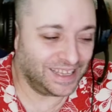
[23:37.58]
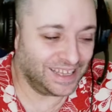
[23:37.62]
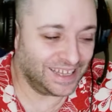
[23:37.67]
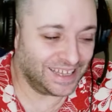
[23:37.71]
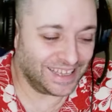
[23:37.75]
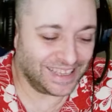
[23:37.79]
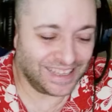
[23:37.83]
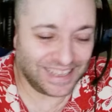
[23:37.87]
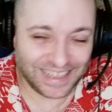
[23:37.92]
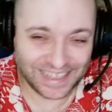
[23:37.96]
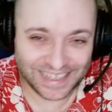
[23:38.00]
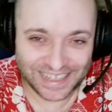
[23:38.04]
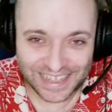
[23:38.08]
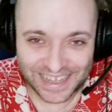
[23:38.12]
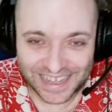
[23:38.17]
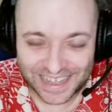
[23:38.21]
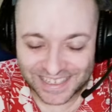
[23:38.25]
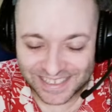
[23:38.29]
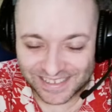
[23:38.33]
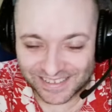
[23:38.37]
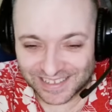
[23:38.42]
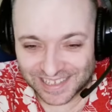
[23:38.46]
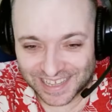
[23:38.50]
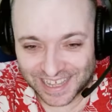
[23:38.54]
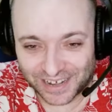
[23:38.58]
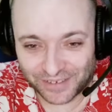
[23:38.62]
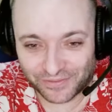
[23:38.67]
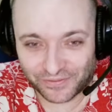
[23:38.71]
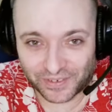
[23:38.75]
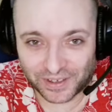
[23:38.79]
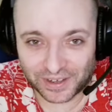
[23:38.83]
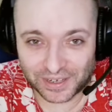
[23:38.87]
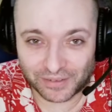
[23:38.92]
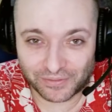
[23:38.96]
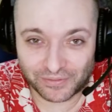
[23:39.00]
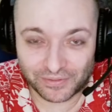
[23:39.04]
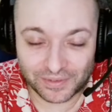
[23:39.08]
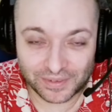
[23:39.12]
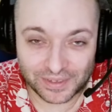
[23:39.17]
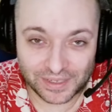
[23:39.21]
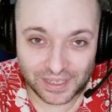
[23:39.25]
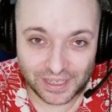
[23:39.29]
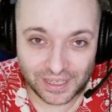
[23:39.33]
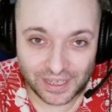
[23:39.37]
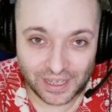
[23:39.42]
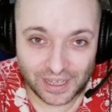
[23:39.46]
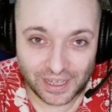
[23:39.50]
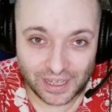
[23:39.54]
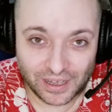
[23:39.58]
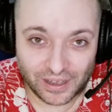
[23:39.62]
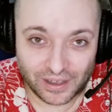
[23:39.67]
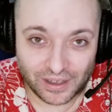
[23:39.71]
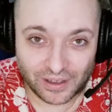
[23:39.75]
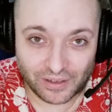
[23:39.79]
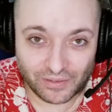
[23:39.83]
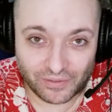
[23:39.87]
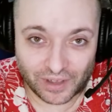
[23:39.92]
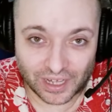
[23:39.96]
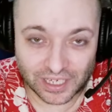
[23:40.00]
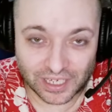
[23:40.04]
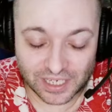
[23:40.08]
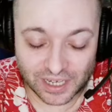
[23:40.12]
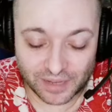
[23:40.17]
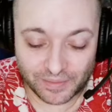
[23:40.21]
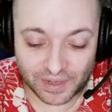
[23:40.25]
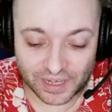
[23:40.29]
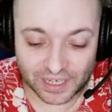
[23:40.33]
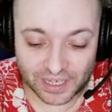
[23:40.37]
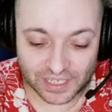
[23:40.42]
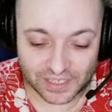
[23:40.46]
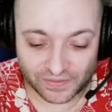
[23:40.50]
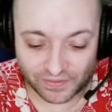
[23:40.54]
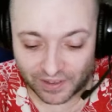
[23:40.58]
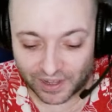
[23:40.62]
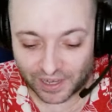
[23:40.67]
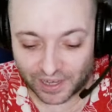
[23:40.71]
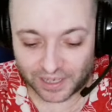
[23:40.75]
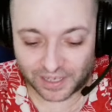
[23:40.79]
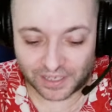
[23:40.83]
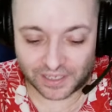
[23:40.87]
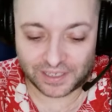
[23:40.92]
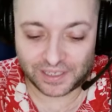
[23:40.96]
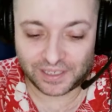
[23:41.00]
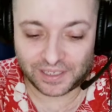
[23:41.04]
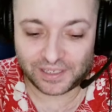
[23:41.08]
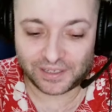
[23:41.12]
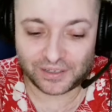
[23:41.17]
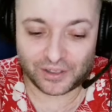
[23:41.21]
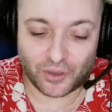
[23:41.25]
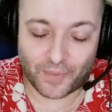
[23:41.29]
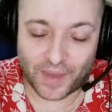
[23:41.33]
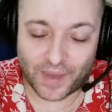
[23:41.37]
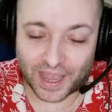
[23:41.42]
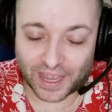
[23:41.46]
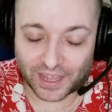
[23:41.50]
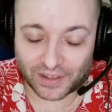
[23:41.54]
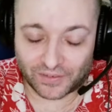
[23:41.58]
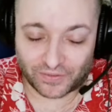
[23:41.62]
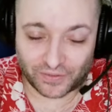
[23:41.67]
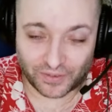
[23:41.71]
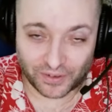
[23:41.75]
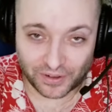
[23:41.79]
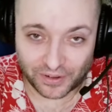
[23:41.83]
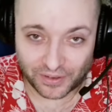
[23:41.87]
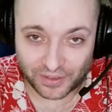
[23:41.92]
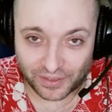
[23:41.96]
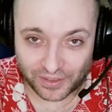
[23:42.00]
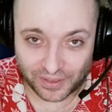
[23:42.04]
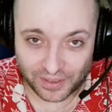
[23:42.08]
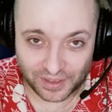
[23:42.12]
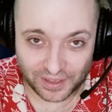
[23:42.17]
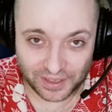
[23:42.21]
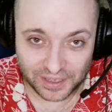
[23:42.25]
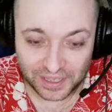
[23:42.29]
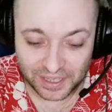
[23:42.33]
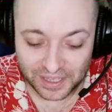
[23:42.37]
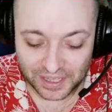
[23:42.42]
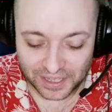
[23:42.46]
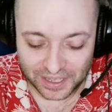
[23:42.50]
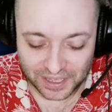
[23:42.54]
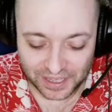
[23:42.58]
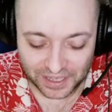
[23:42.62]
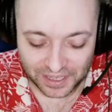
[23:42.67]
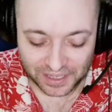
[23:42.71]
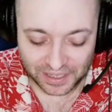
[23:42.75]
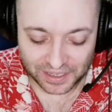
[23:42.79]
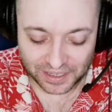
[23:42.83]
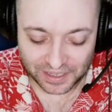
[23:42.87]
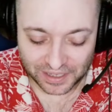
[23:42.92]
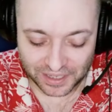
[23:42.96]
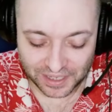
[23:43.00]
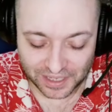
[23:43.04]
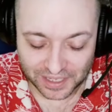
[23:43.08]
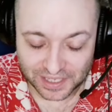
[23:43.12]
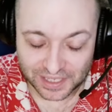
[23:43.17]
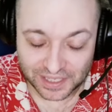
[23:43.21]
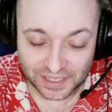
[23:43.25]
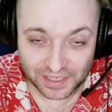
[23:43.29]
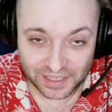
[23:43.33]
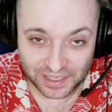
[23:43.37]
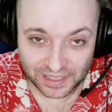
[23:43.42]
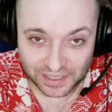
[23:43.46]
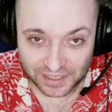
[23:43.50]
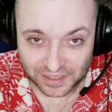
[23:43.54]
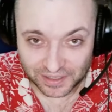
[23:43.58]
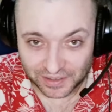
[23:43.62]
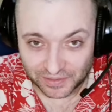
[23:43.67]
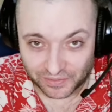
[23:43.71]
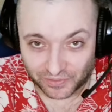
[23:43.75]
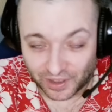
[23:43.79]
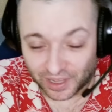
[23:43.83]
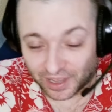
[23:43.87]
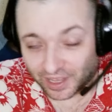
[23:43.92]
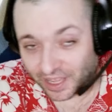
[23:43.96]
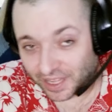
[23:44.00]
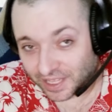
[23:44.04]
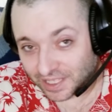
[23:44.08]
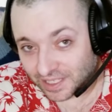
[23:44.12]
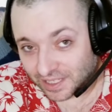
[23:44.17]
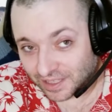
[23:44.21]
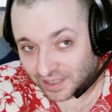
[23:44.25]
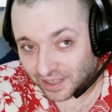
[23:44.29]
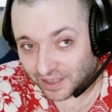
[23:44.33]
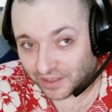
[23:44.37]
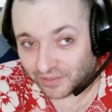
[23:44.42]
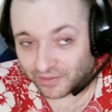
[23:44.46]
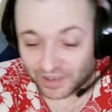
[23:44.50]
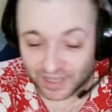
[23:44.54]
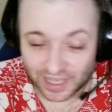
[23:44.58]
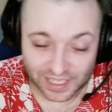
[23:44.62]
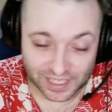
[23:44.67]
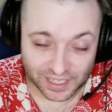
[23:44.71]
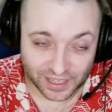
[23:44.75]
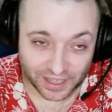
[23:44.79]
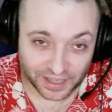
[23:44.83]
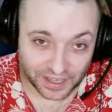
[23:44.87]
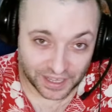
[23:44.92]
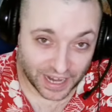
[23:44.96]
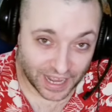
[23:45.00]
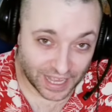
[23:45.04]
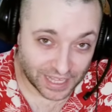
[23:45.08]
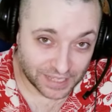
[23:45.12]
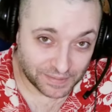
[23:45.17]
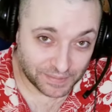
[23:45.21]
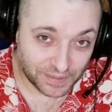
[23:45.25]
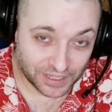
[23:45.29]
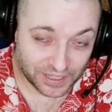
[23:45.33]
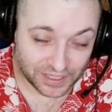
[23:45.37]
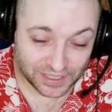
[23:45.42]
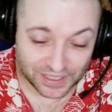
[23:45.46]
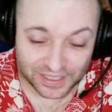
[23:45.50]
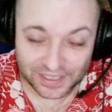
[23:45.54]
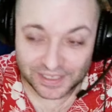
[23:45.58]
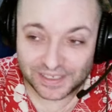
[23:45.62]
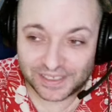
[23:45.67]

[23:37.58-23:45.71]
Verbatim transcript: so it's kind of fun to watch him and his friend go back and forth because one likes it, the other one doesn't like it as much.